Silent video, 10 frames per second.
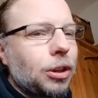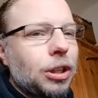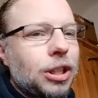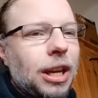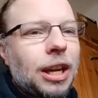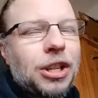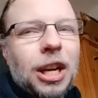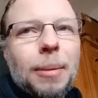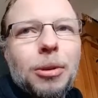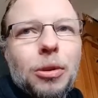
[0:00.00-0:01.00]

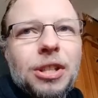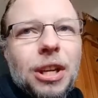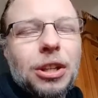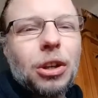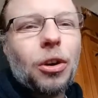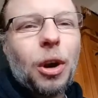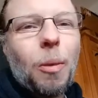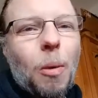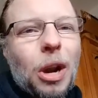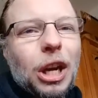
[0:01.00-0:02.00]
Jacob has already said to God, "I
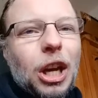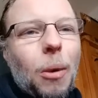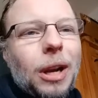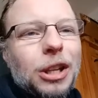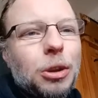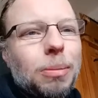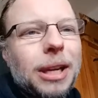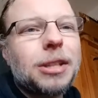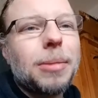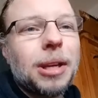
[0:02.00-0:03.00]
won't let go unless you
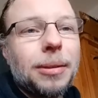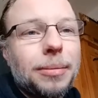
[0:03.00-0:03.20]
bless me."